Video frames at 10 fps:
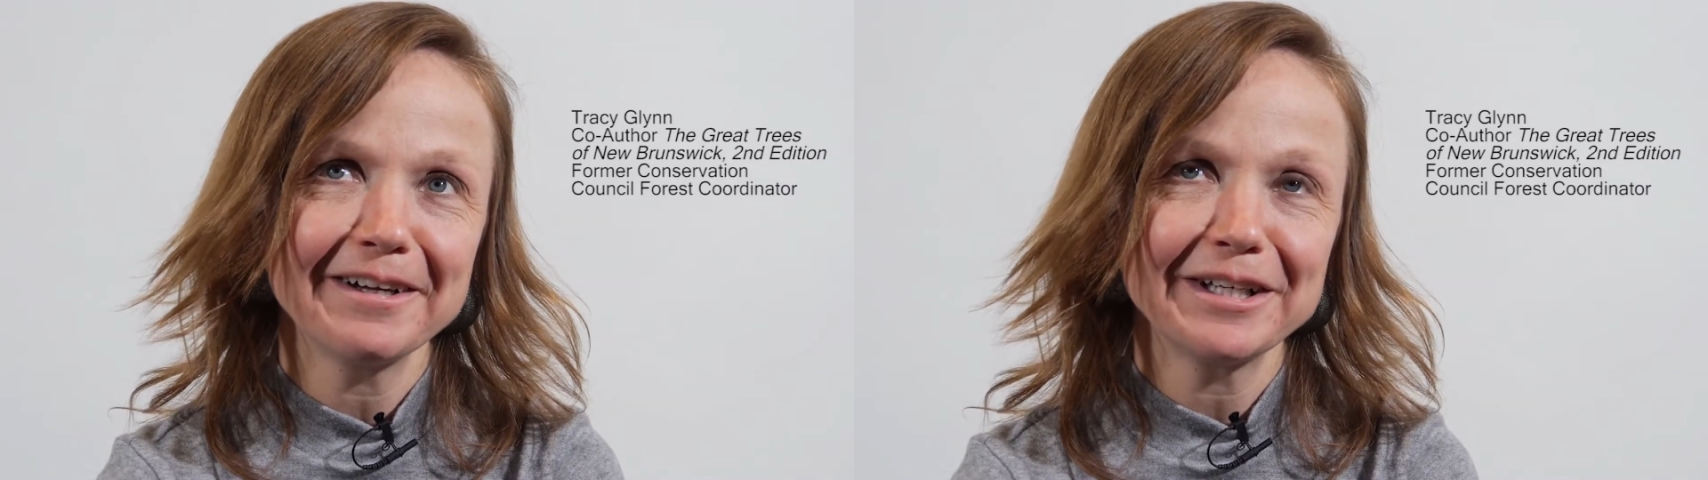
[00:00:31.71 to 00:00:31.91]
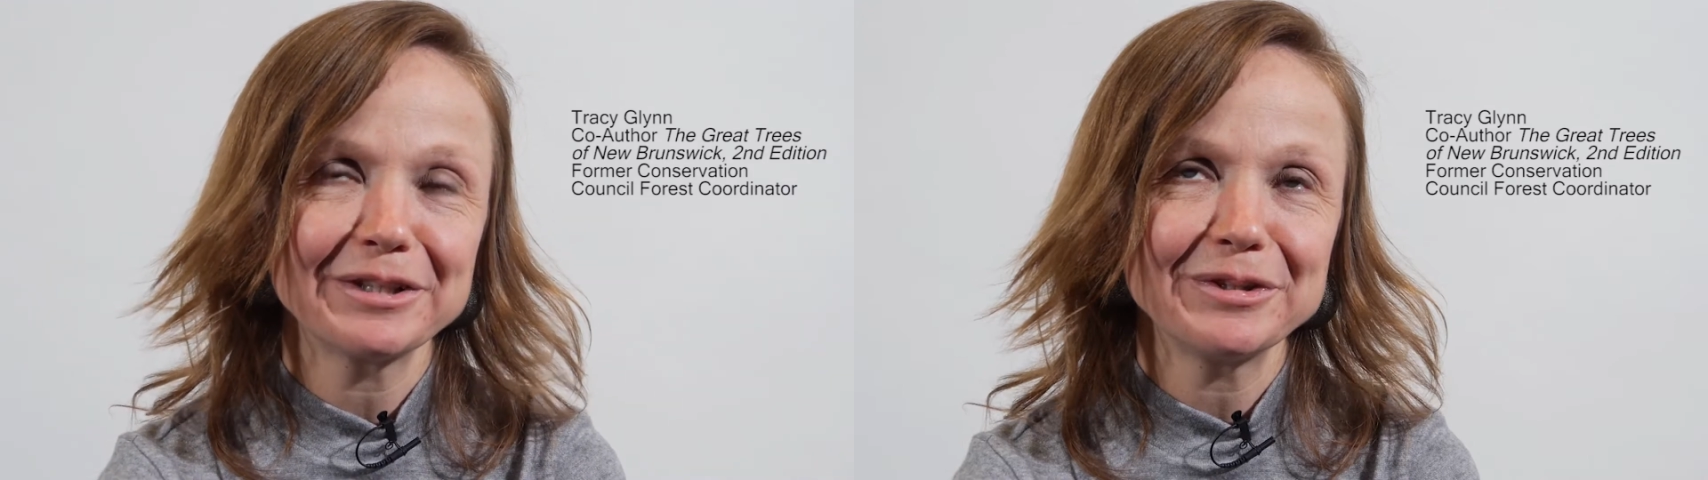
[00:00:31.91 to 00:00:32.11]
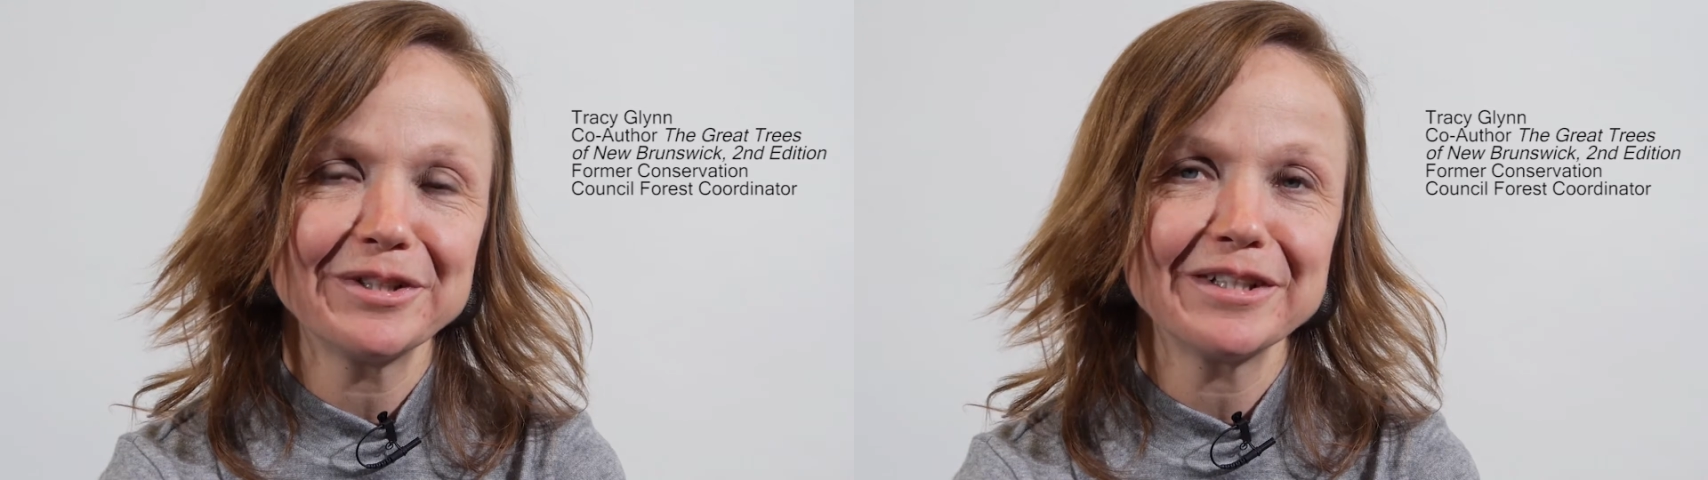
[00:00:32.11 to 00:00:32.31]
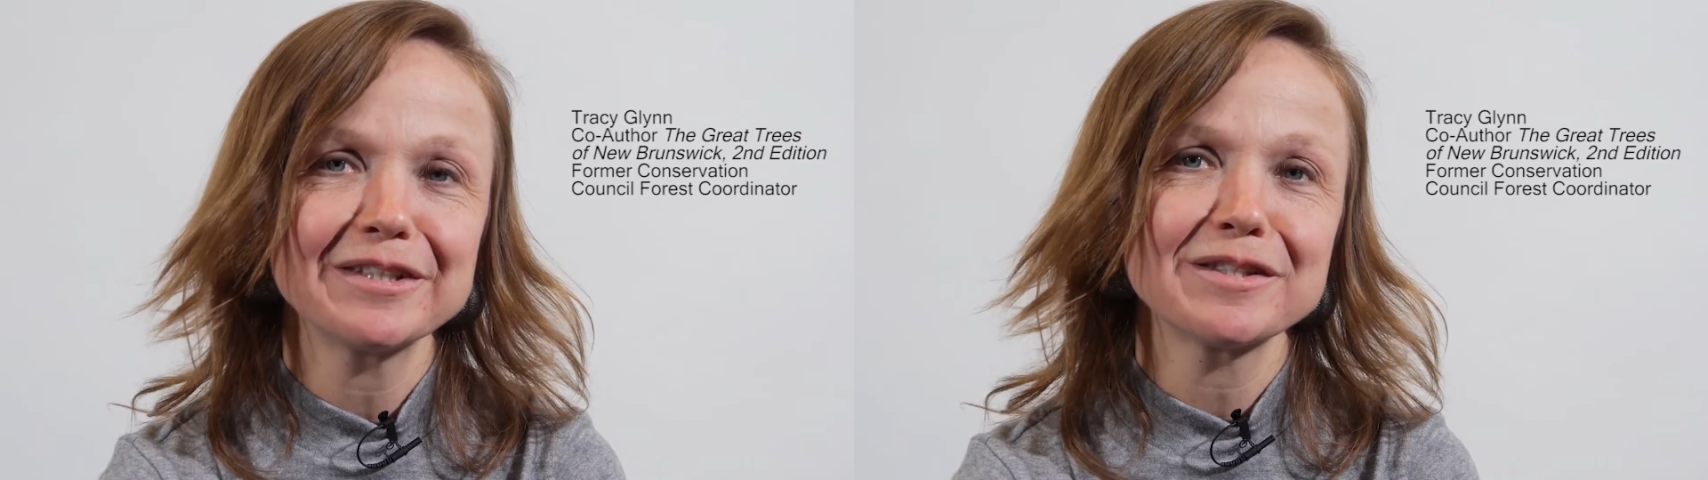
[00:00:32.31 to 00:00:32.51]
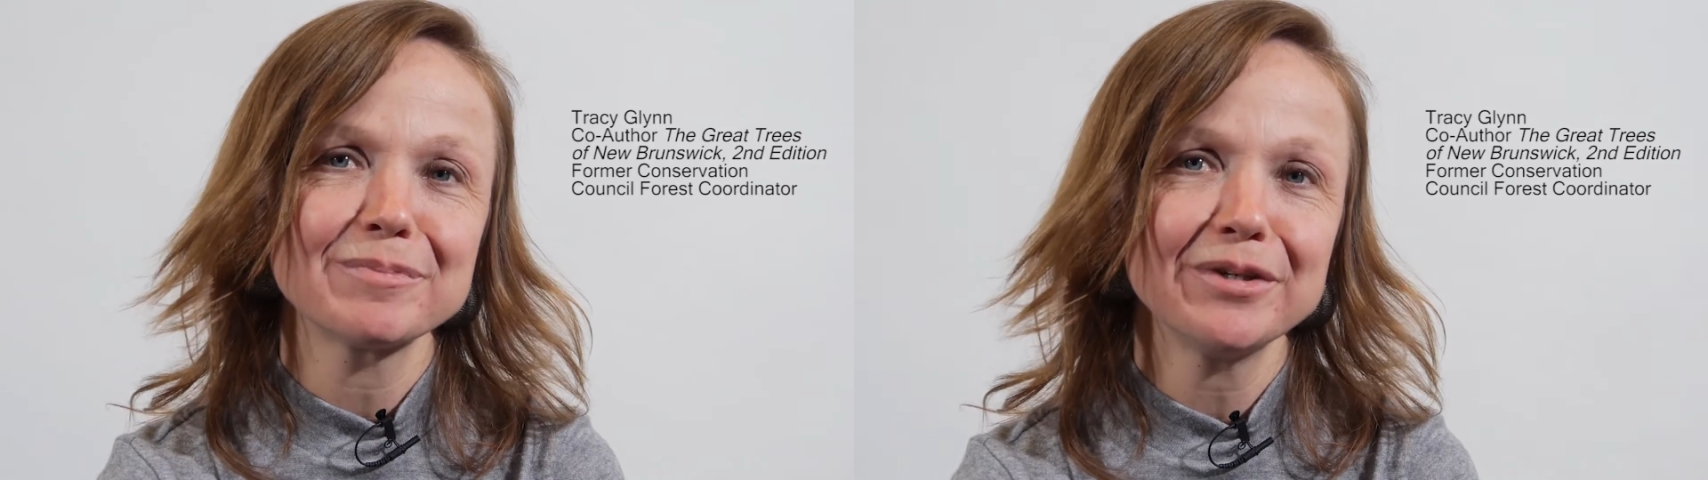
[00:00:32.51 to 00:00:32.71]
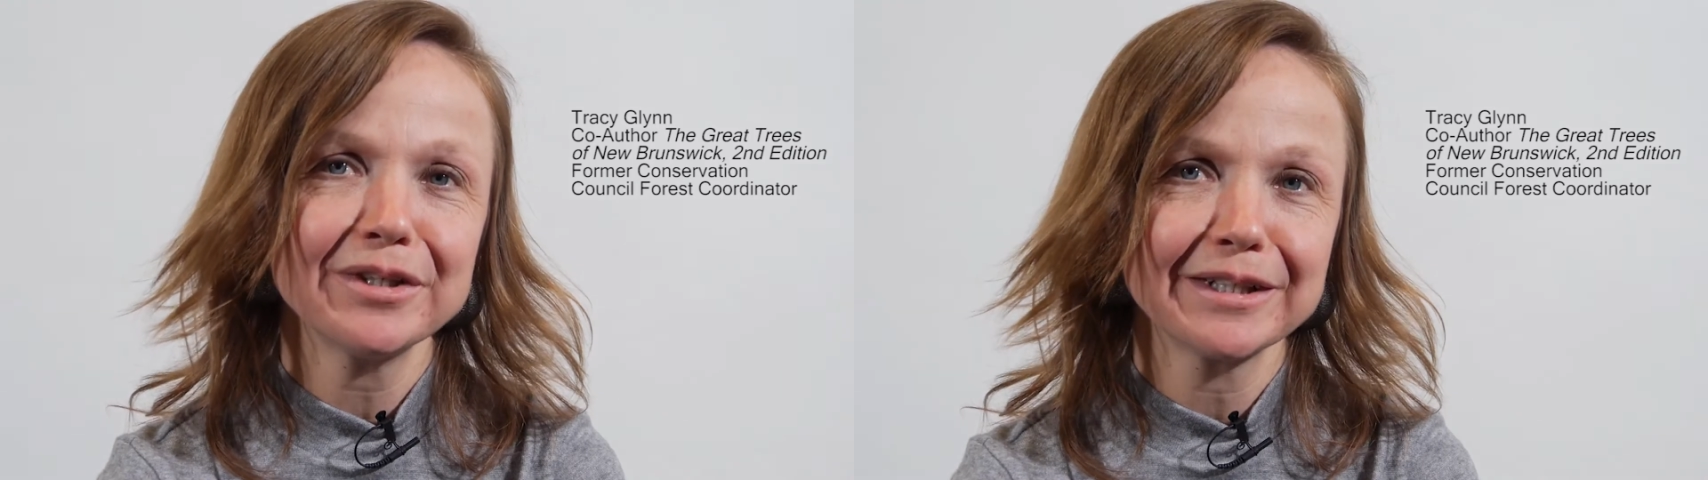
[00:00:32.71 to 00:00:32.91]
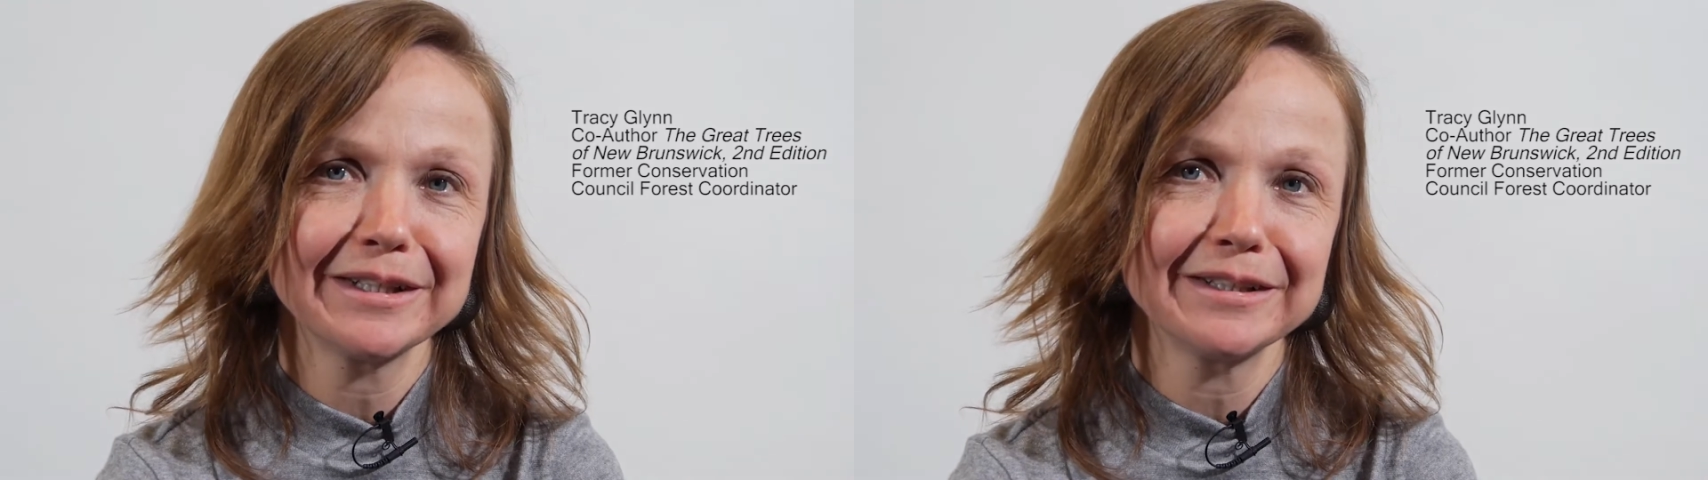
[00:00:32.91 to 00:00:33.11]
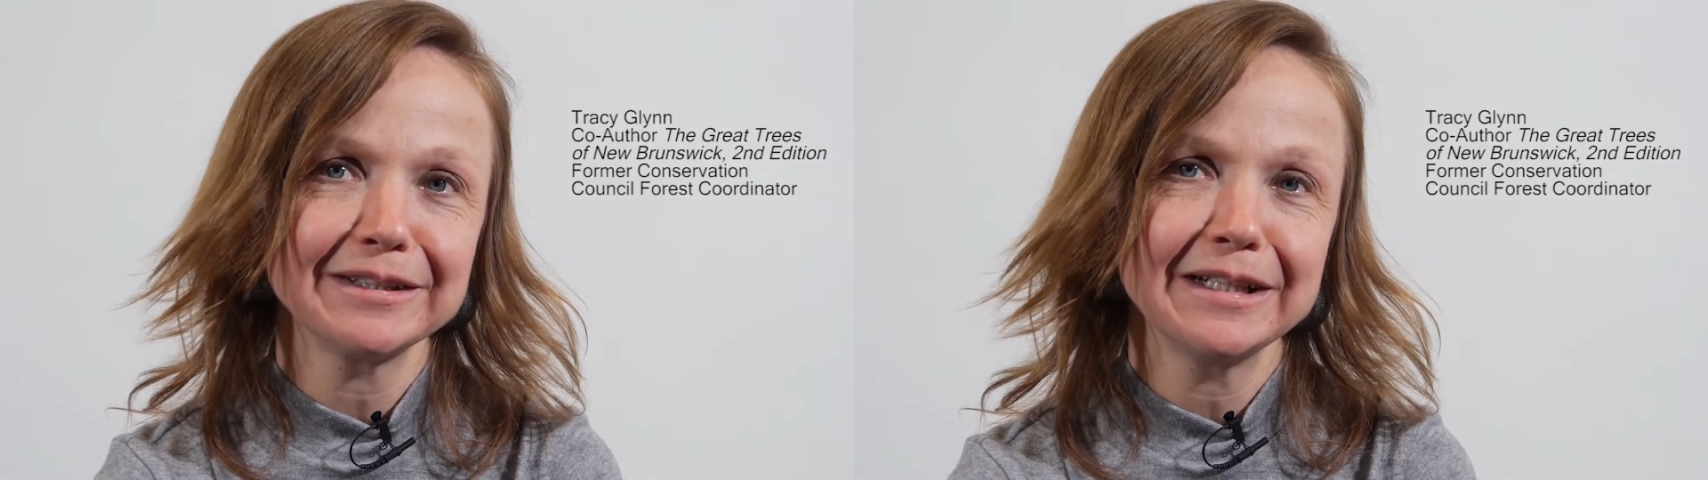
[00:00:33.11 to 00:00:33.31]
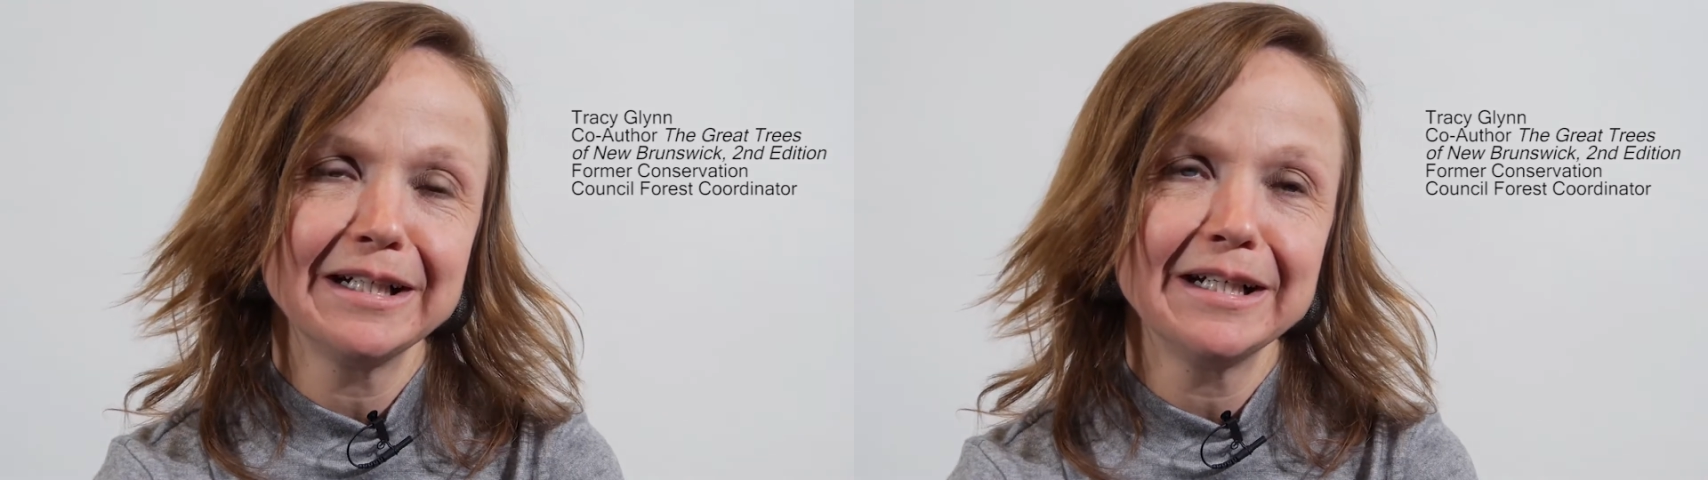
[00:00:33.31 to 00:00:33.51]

included in this book. And